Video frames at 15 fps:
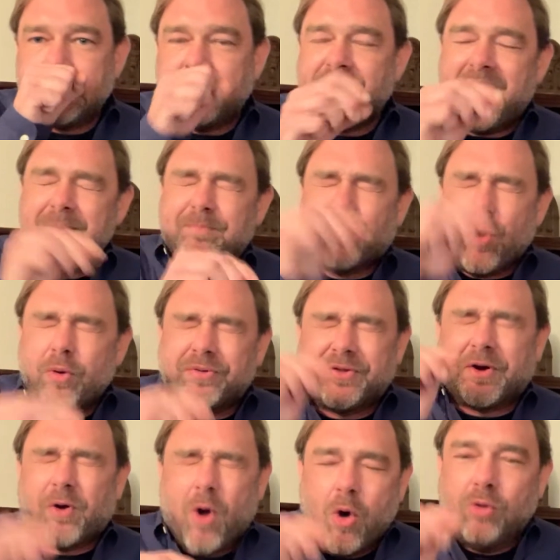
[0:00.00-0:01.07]
They broke
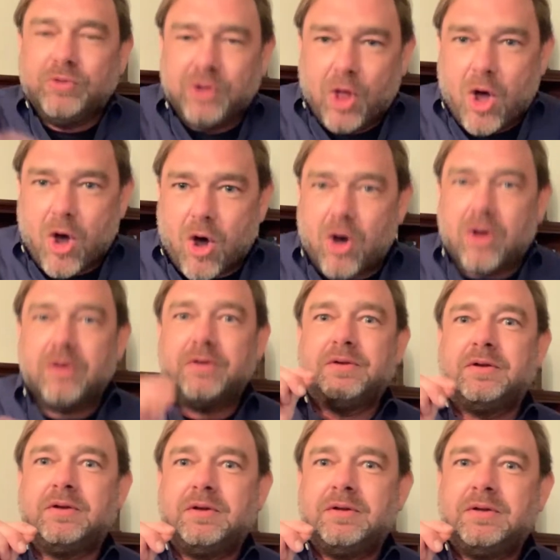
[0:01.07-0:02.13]
their own law
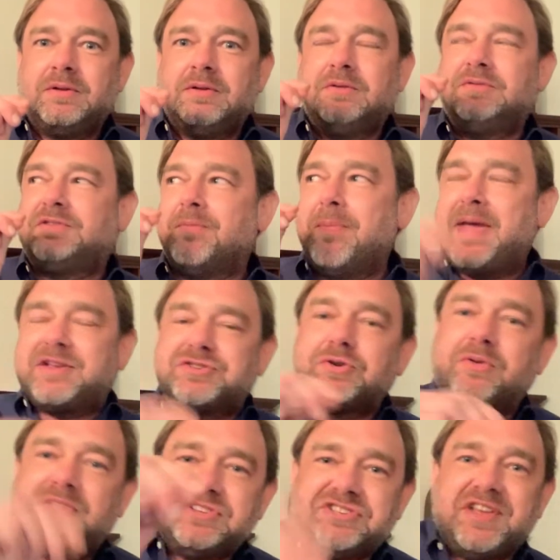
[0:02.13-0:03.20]
to make
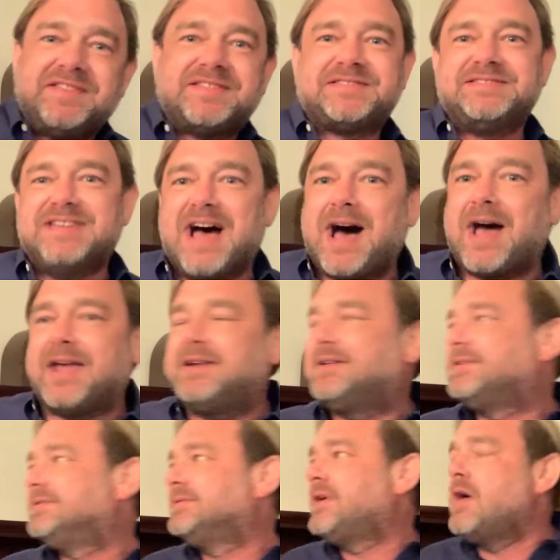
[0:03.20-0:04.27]
sure that Jesus died